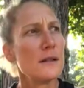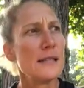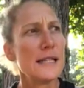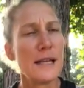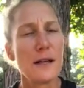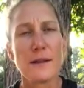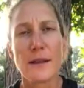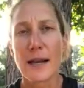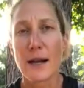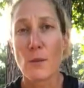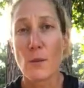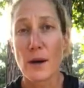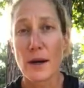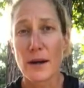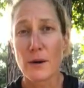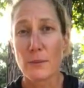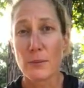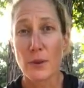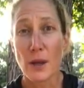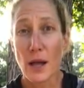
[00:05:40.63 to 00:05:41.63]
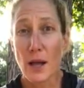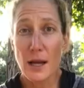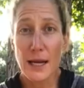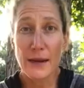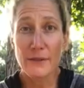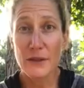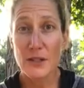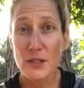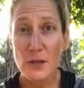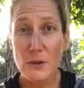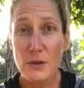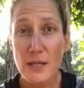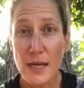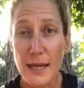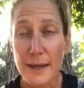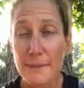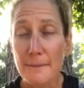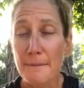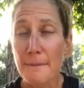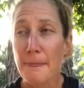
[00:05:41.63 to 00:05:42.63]
deal that I wanted to blog every
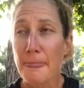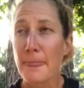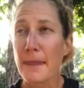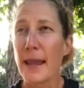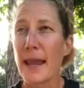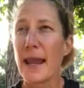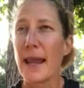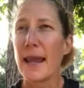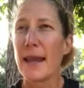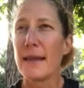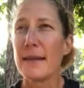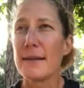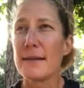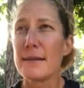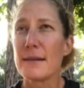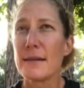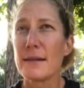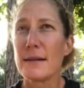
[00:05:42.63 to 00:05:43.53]
Tuesday and,